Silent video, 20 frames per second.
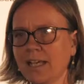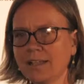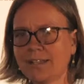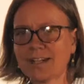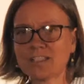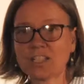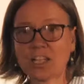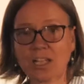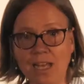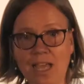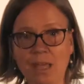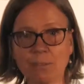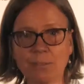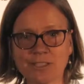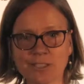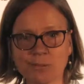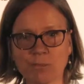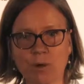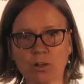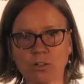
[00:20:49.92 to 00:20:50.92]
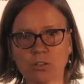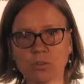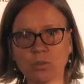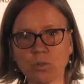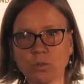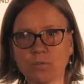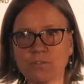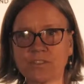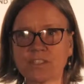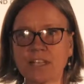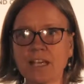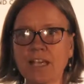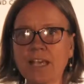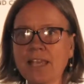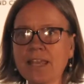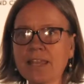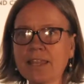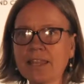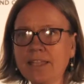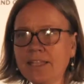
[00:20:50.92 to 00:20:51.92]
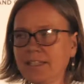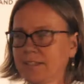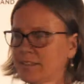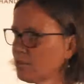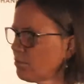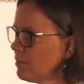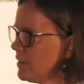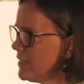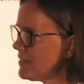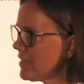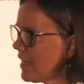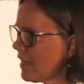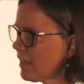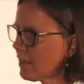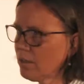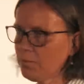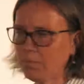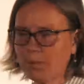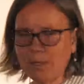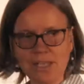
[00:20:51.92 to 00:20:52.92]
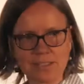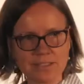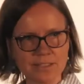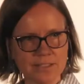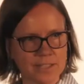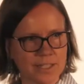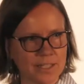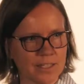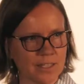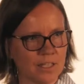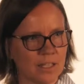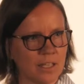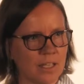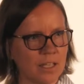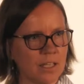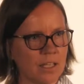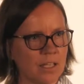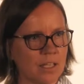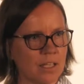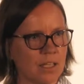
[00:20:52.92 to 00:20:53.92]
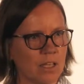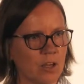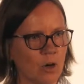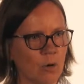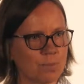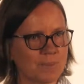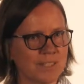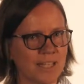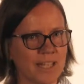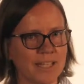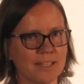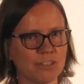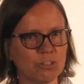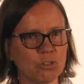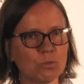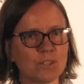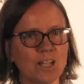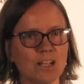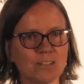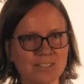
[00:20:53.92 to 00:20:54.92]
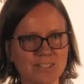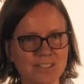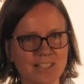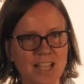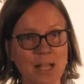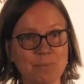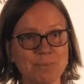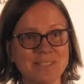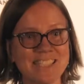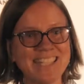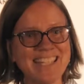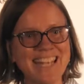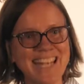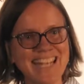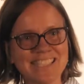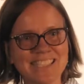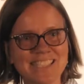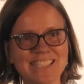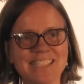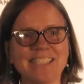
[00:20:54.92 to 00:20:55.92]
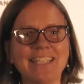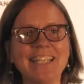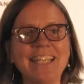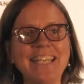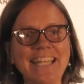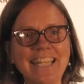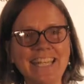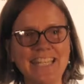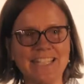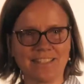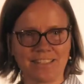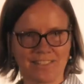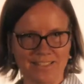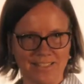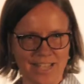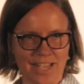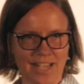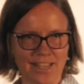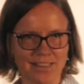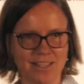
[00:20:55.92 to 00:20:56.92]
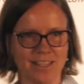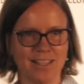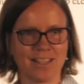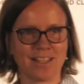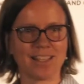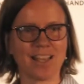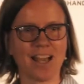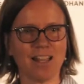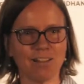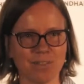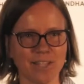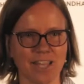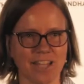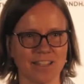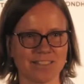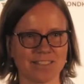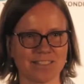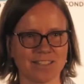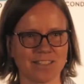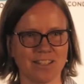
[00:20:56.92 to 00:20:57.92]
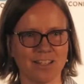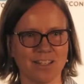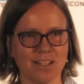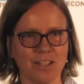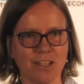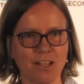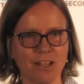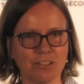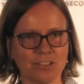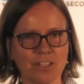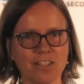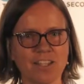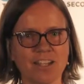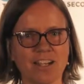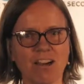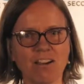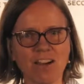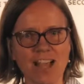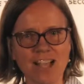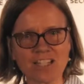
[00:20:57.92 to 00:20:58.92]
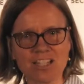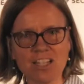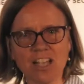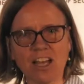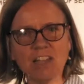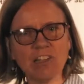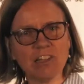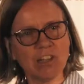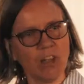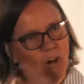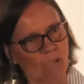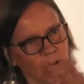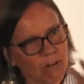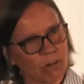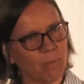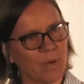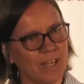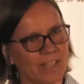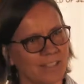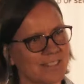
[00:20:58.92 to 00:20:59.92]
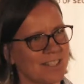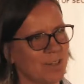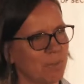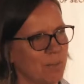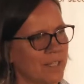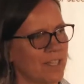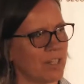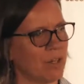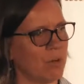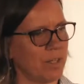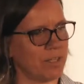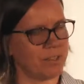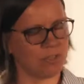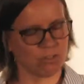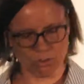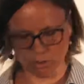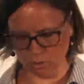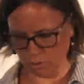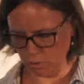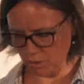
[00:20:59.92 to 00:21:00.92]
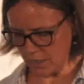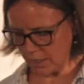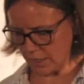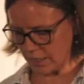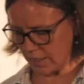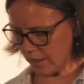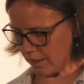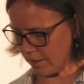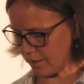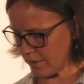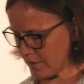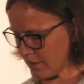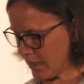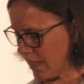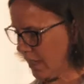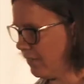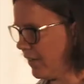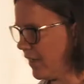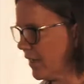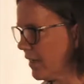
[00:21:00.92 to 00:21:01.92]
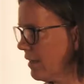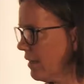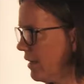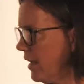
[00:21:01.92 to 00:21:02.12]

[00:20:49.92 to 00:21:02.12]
They're actually climate smart roofs. These recycled plastic obtain 2,000 times less heat than galvanized. So there are actually a lot of ways that we can go into saving